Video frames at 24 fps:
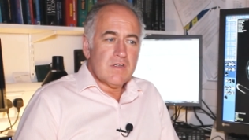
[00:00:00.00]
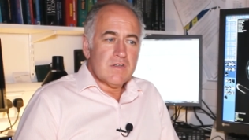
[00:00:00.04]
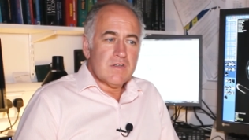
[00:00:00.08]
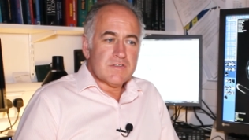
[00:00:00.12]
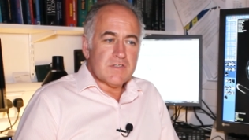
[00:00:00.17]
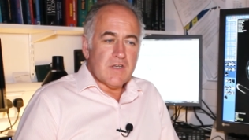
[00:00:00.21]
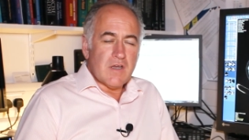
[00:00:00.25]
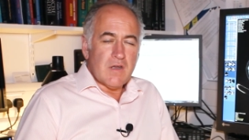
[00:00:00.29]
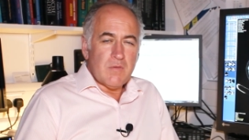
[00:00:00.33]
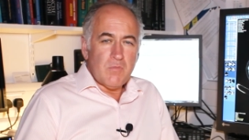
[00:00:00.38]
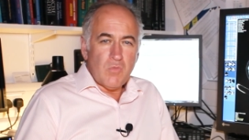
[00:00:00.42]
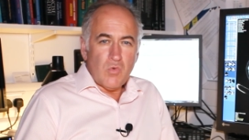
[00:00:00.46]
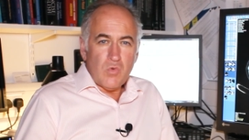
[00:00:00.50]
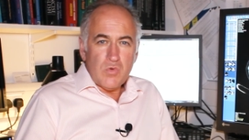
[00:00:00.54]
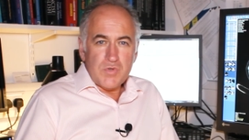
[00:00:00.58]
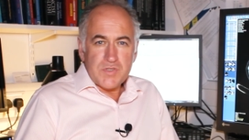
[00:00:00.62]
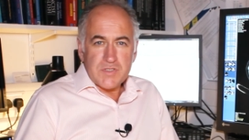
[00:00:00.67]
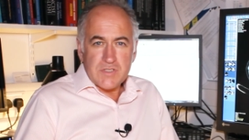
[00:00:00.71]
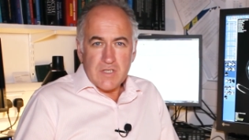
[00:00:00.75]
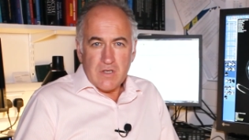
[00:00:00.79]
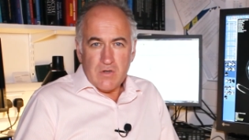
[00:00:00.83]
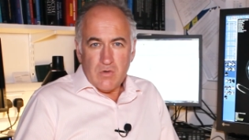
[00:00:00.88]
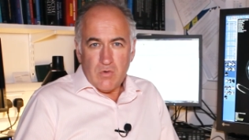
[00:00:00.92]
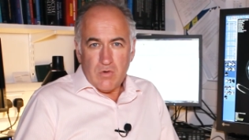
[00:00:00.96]
So I'm
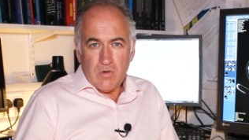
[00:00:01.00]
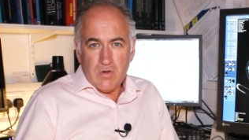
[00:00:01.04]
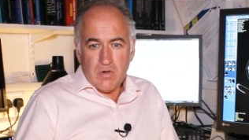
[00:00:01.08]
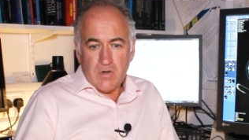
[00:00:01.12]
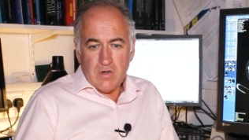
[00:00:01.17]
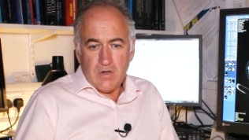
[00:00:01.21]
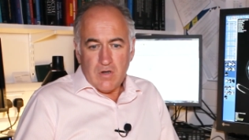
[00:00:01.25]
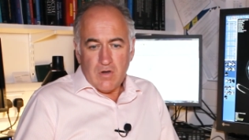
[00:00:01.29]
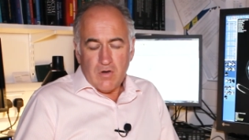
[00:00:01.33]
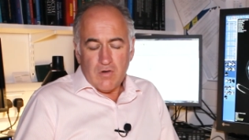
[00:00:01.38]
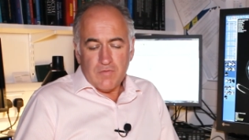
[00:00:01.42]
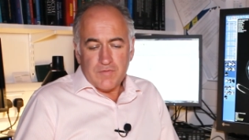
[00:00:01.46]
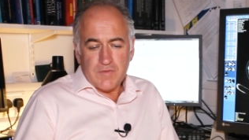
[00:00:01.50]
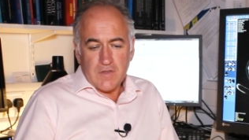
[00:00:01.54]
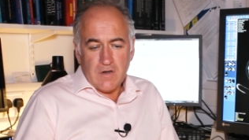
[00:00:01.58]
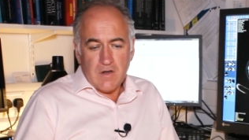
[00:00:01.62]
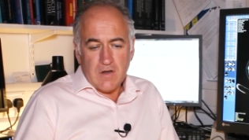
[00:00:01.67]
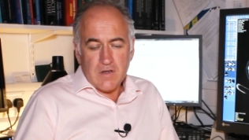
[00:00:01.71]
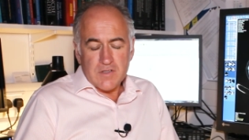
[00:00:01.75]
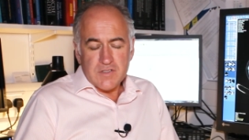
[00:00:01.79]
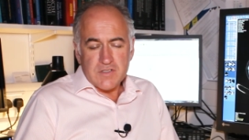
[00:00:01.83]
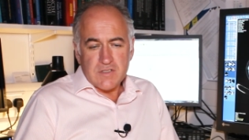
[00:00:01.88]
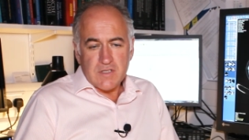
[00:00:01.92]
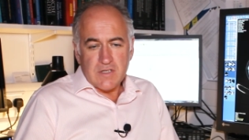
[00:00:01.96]
also often
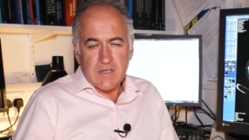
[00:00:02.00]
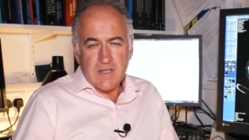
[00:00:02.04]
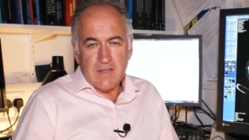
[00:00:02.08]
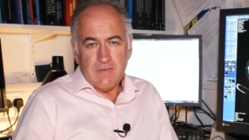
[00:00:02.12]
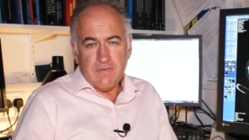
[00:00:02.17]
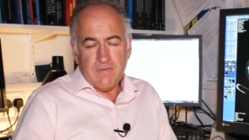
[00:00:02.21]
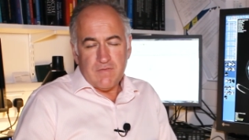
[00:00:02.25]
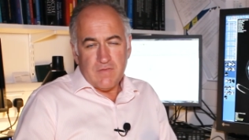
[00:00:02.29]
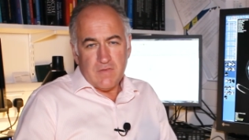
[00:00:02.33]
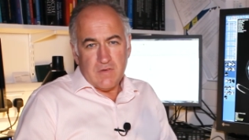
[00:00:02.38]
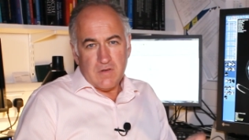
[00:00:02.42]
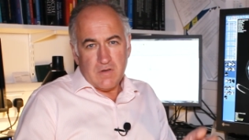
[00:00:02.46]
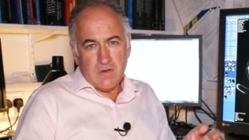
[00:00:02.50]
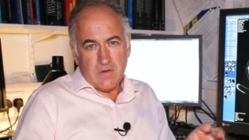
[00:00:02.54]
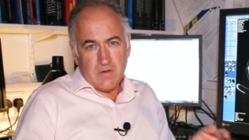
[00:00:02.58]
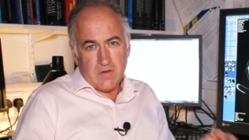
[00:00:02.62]
asked that if